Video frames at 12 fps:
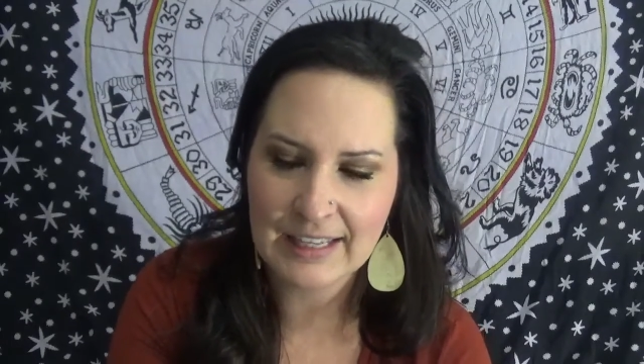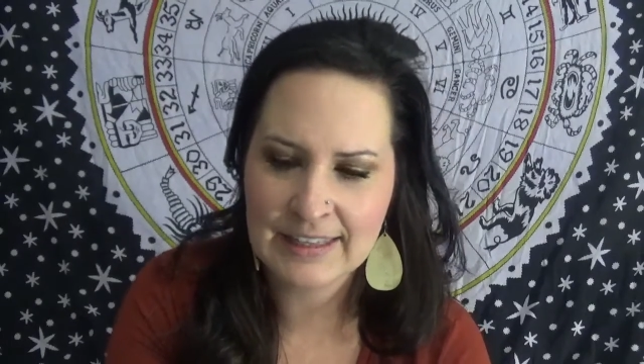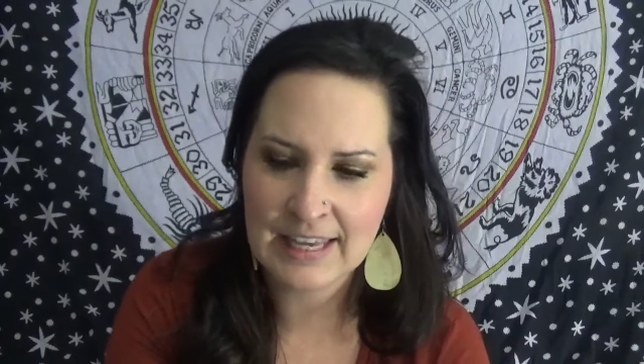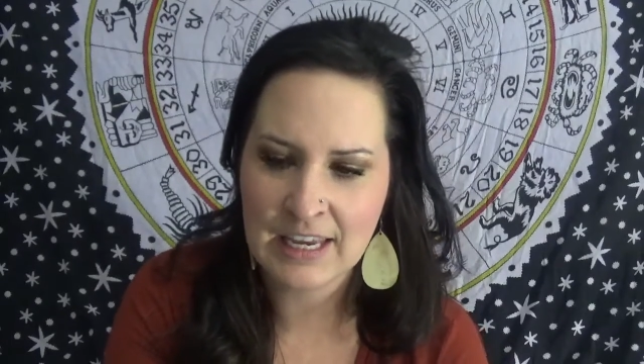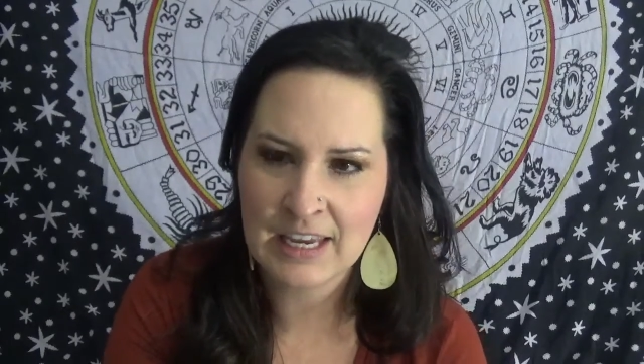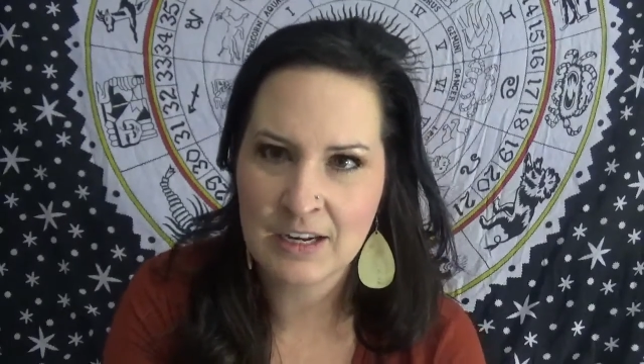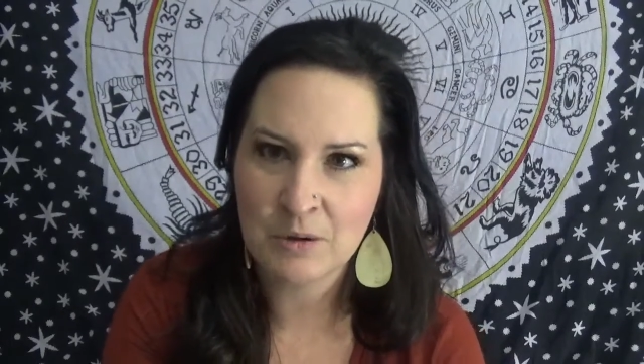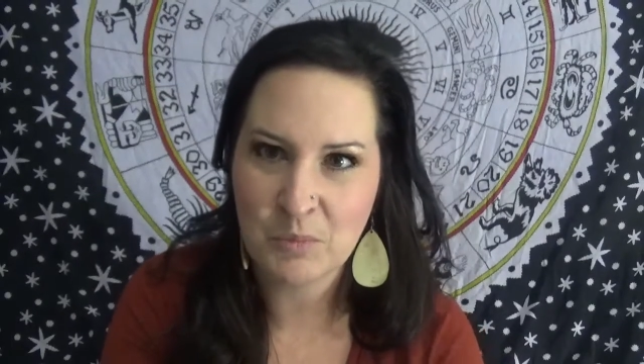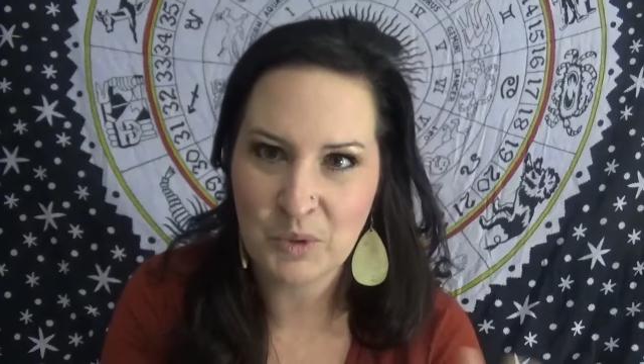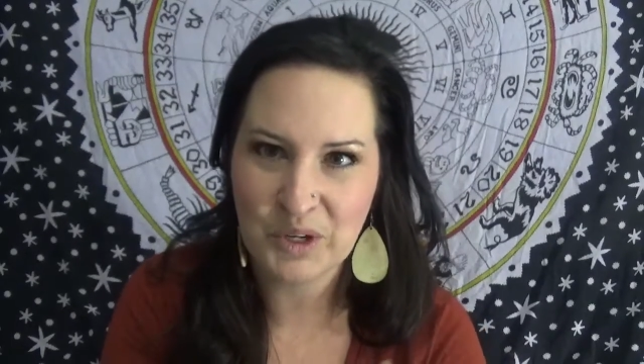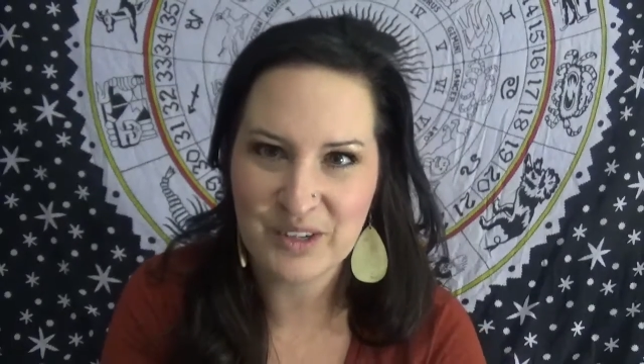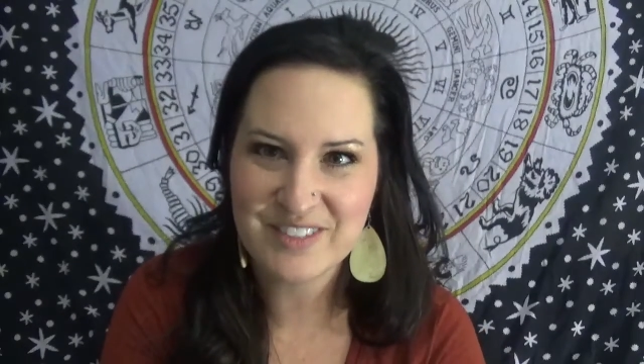then
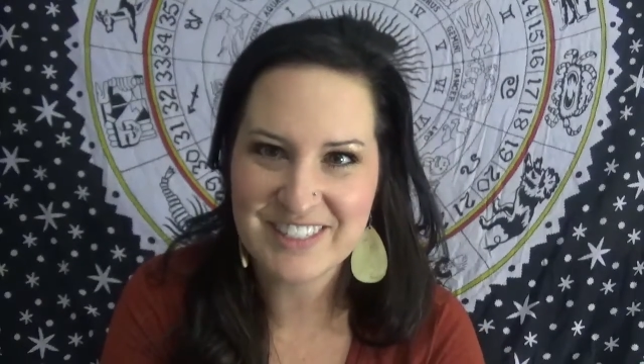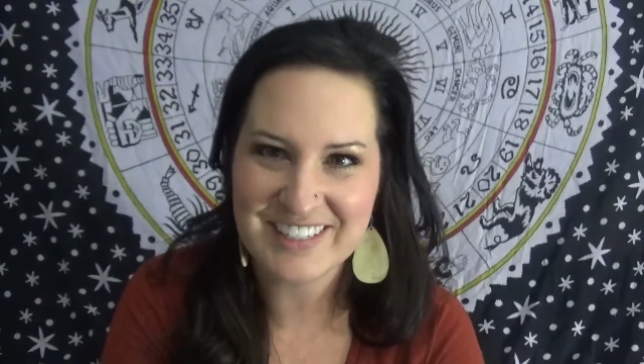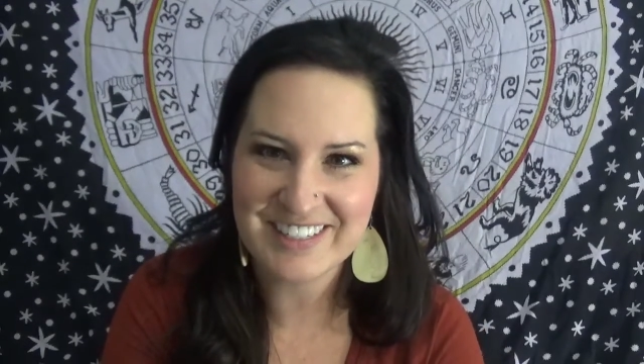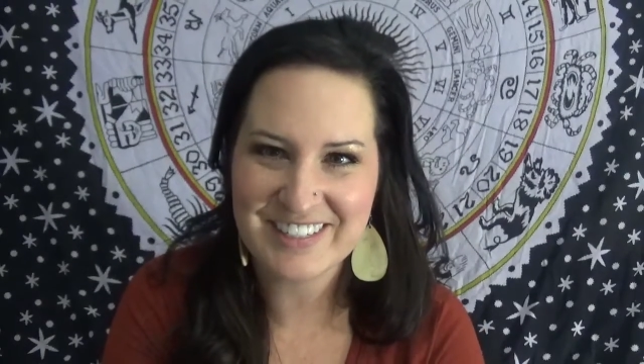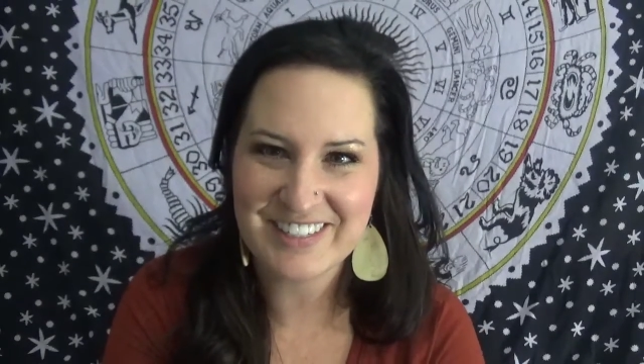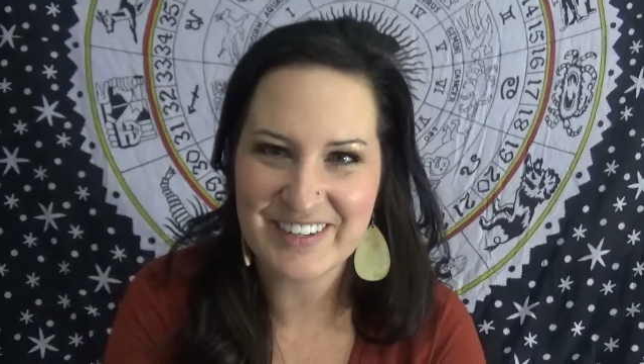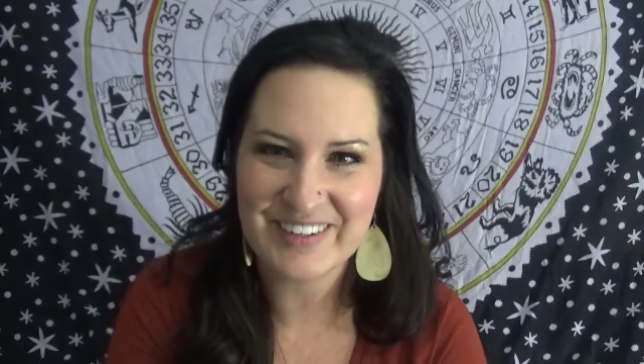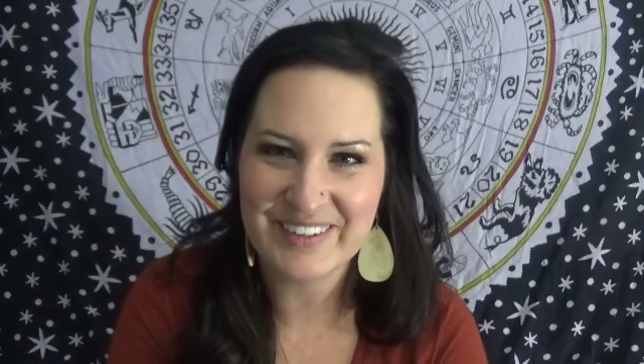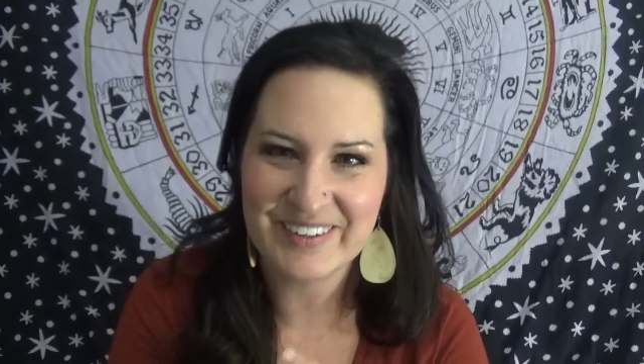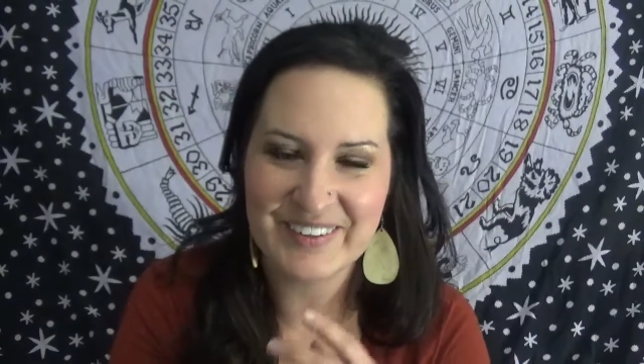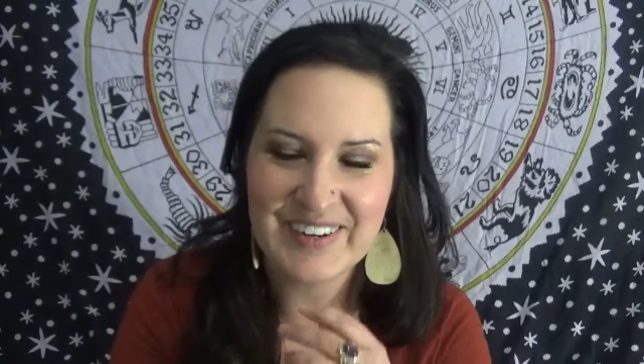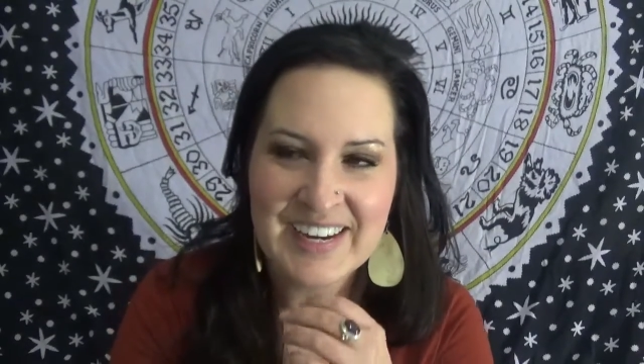morphs
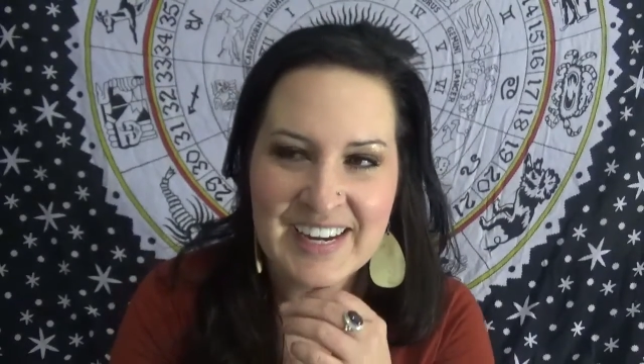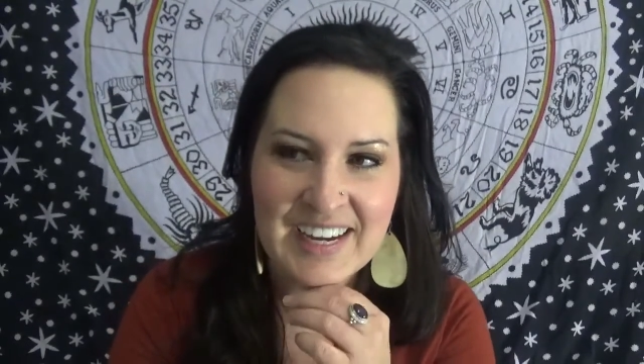into